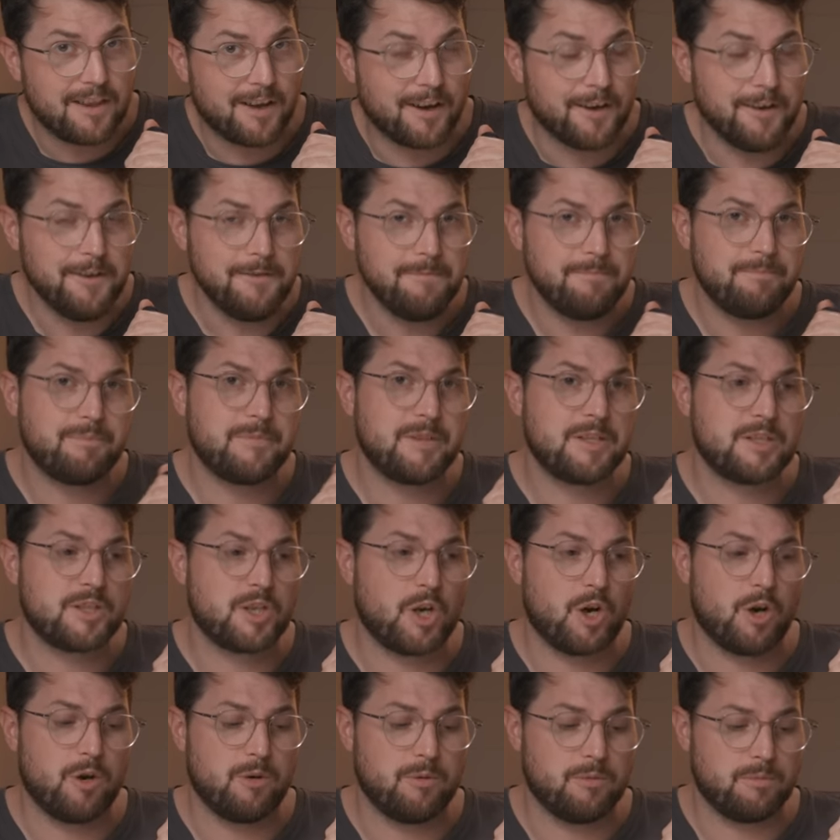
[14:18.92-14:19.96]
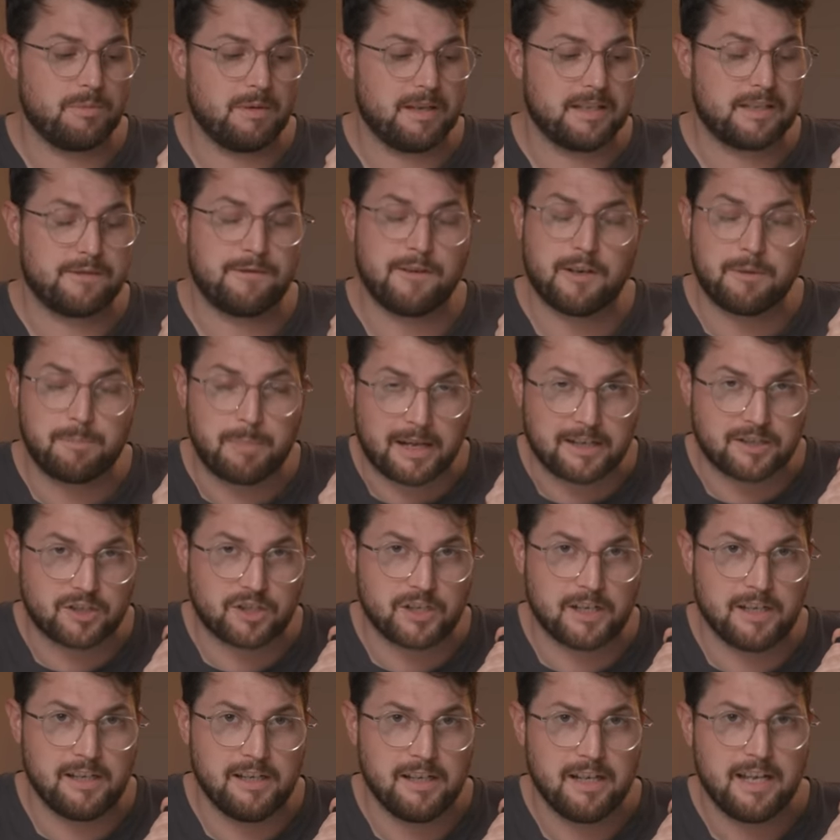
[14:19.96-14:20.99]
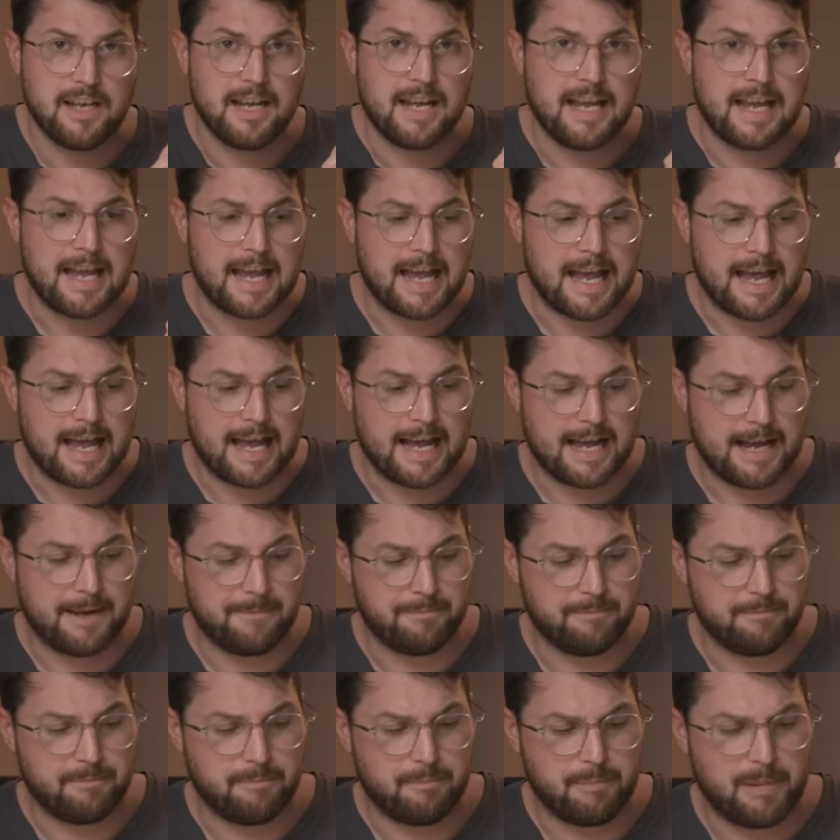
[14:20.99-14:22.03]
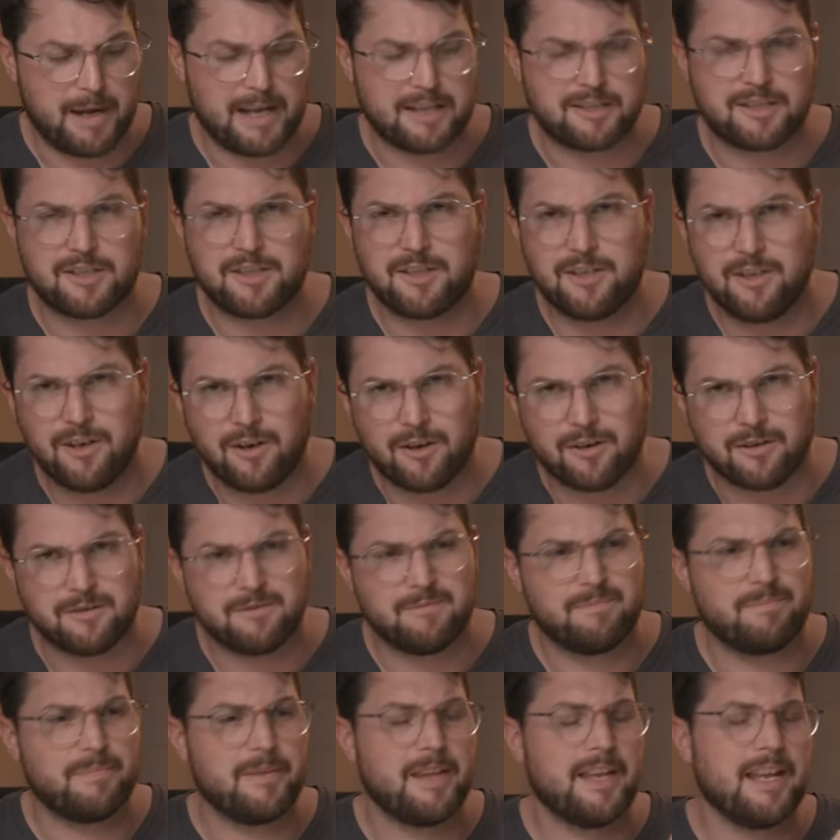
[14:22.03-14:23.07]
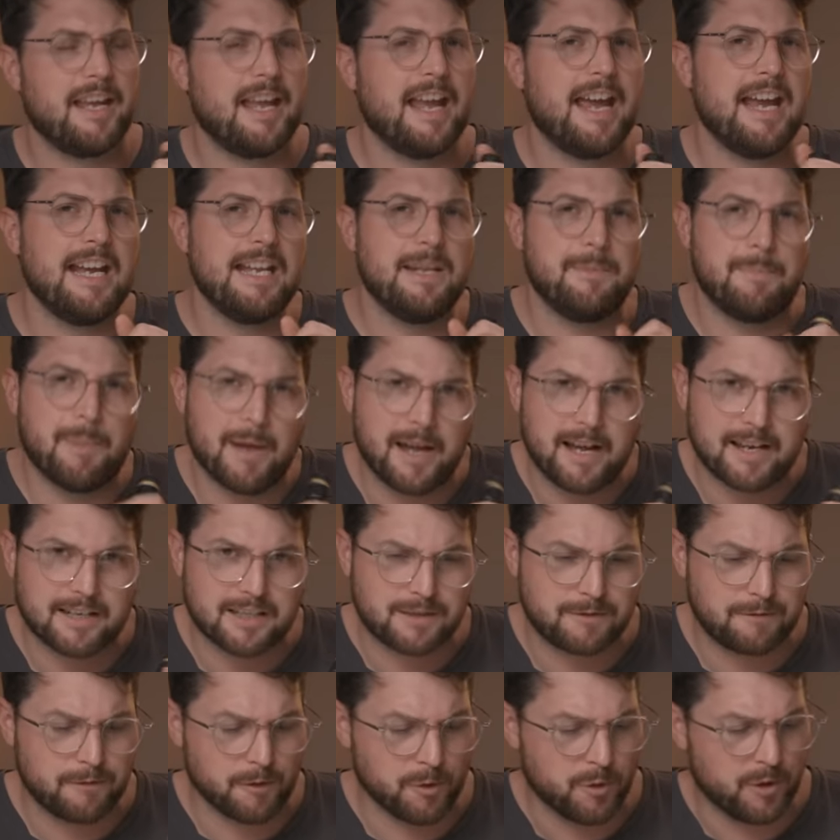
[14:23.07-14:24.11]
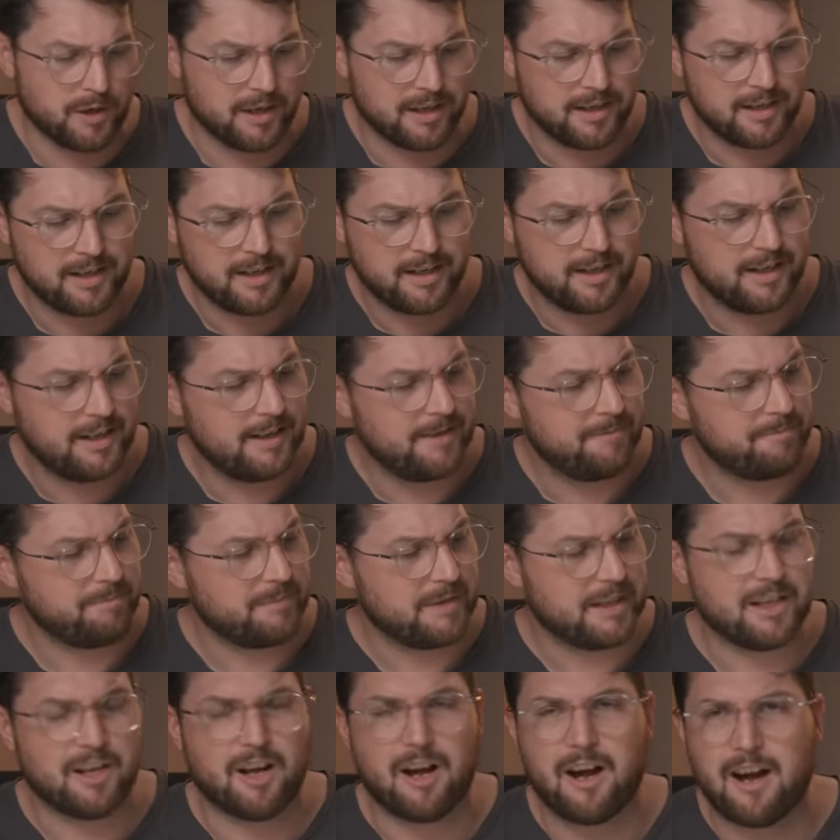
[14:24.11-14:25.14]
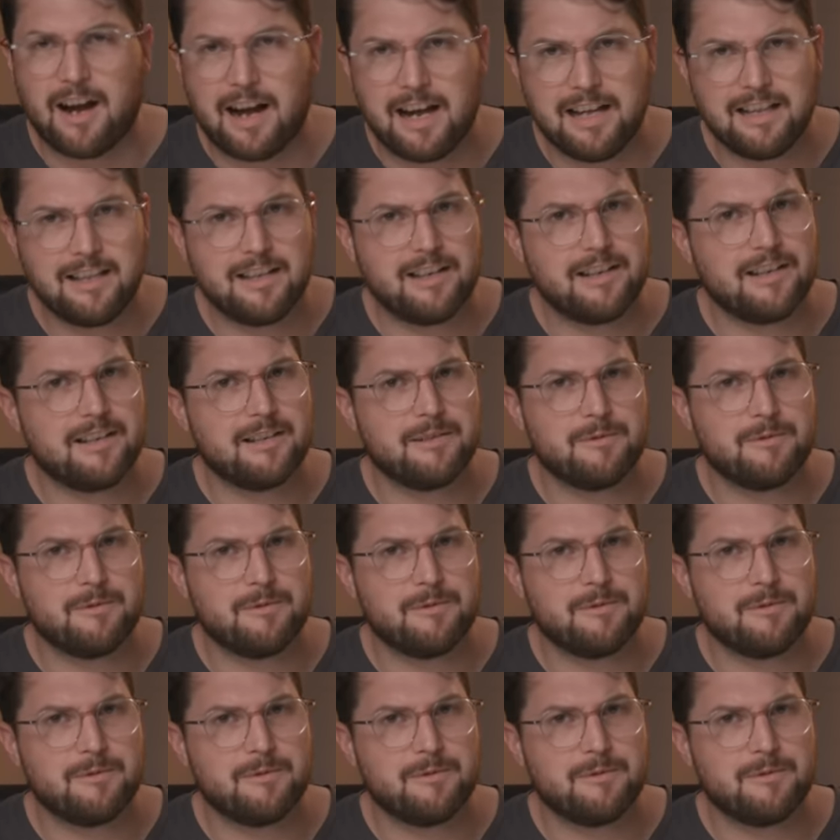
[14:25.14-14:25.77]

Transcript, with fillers: though, so it's very punchy, but you know, $80 for an Islay